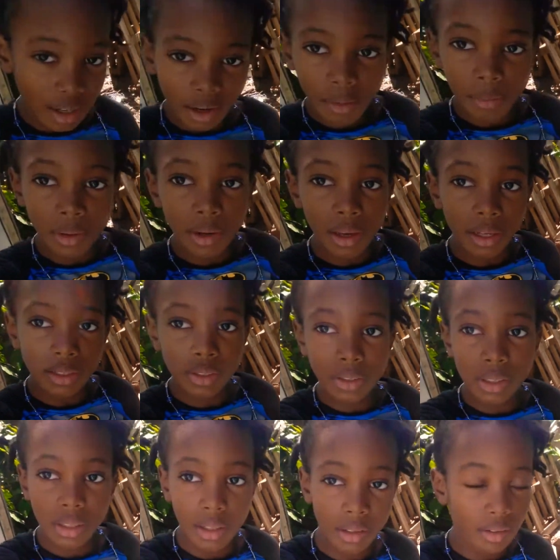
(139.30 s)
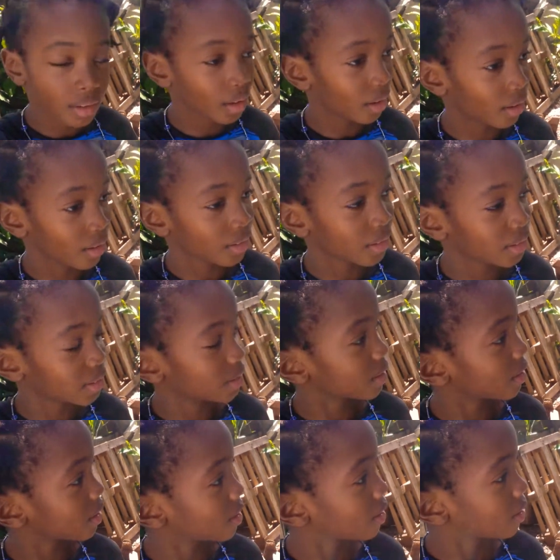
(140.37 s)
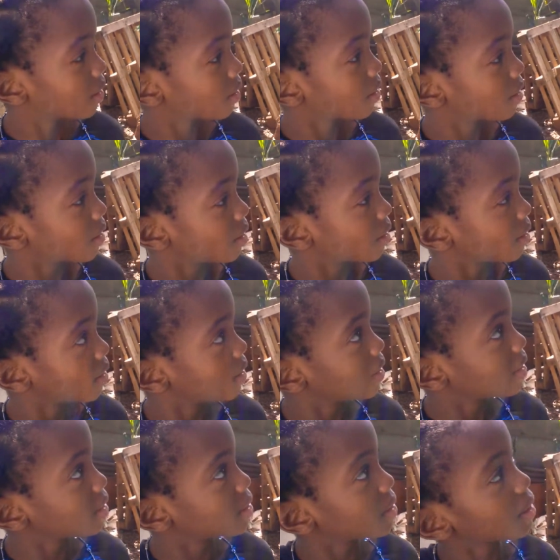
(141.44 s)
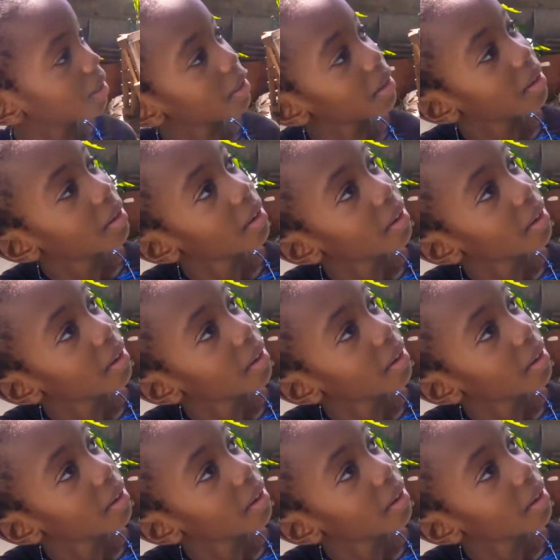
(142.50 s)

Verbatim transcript: coming here to tell you guys is that